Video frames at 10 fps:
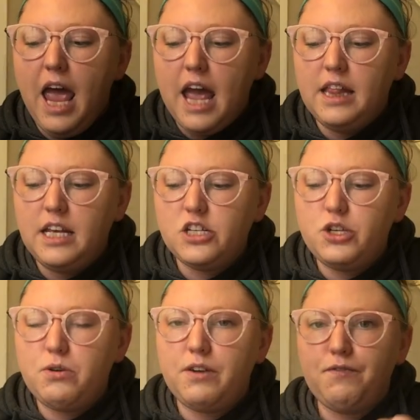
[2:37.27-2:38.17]
And these
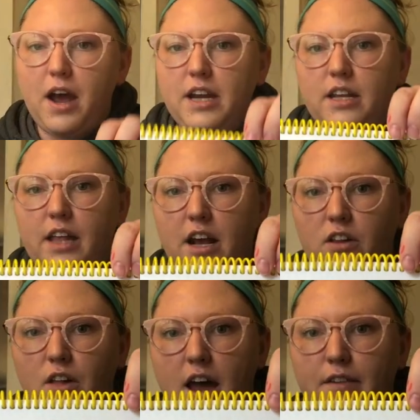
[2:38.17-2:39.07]
you can find in like a
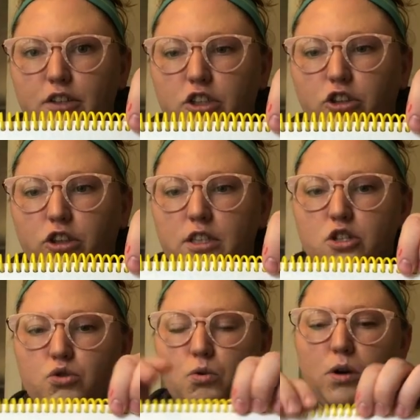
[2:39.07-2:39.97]
lot of
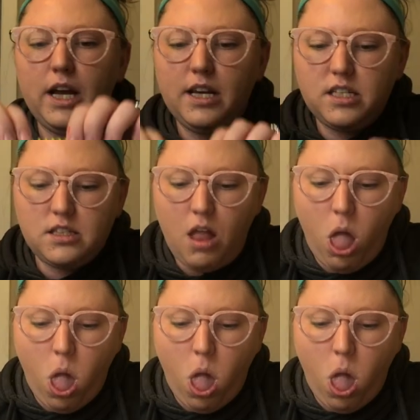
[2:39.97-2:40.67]
children's toys.